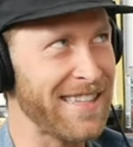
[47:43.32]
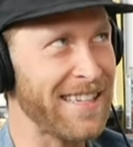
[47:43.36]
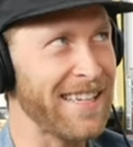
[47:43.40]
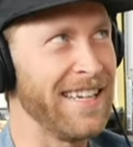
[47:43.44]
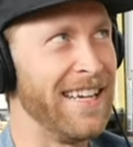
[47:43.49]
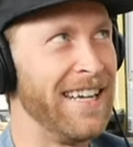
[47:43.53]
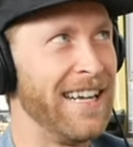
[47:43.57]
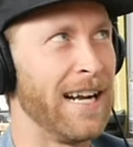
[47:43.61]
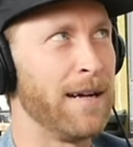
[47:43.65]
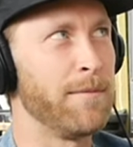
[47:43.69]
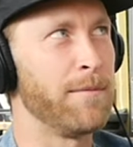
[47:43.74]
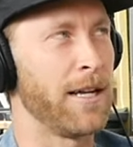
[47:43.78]

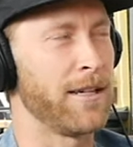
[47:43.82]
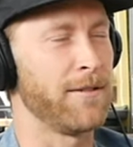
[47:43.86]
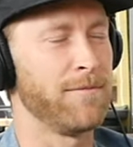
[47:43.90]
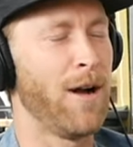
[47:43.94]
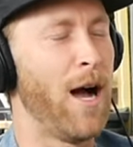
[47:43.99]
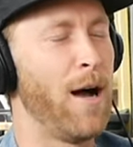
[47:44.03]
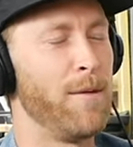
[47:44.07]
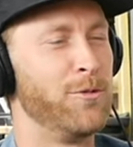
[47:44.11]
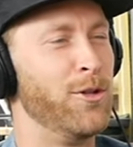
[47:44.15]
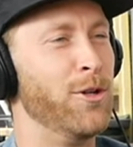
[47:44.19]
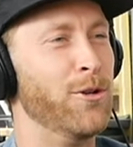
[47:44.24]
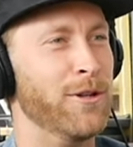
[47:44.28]
And I'm like,
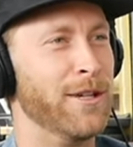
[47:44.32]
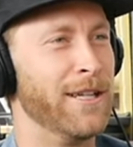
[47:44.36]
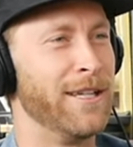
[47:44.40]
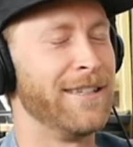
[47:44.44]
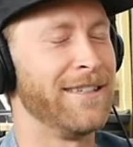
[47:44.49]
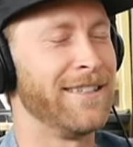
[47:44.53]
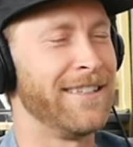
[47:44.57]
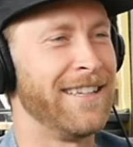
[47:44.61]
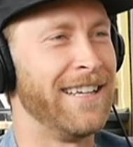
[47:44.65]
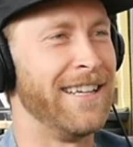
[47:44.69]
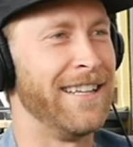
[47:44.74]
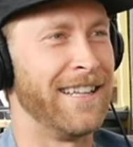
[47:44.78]
I'm doing it.
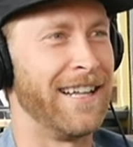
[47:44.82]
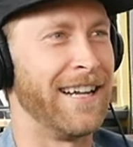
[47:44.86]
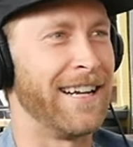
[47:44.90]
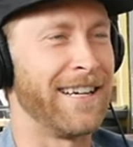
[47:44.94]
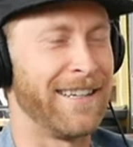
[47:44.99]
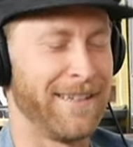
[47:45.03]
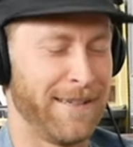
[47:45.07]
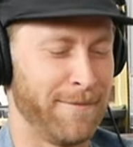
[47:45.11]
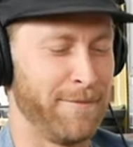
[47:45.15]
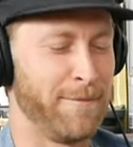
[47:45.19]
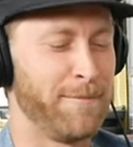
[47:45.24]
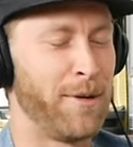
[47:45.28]
And like
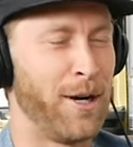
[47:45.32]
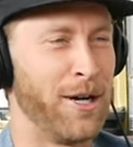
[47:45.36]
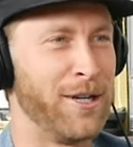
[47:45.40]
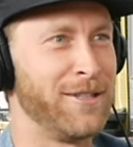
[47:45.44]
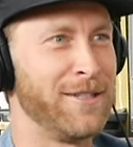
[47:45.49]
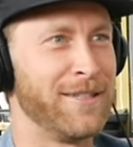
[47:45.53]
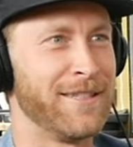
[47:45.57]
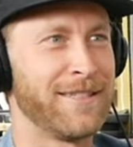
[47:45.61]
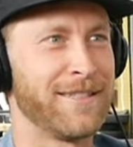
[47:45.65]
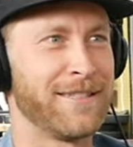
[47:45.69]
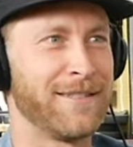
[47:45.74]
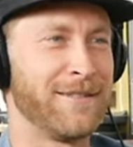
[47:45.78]

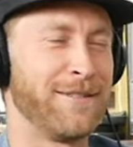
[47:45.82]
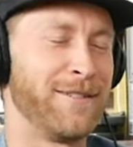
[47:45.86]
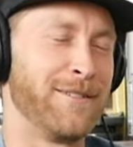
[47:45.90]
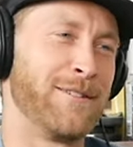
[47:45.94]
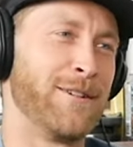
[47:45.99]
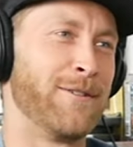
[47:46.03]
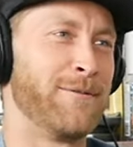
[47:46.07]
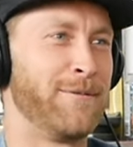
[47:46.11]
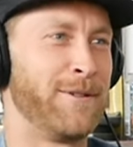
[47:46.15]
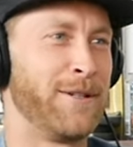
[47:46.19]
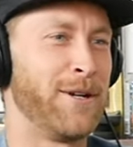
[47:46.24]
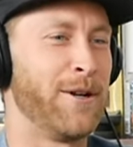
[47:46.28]
purchase,
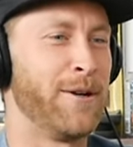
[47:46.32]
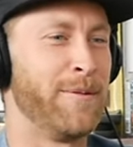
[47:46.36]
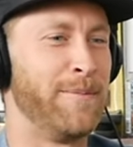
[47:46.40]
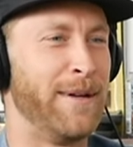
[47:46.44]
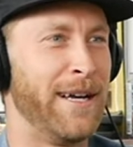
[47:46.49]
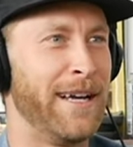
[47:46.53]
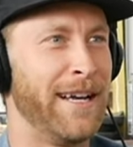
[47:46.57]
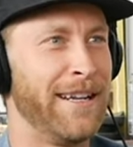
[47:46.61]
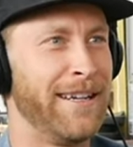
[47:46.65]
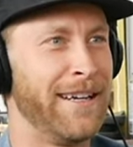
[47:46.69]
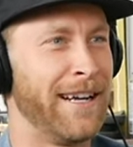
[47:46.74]
go, go to bed.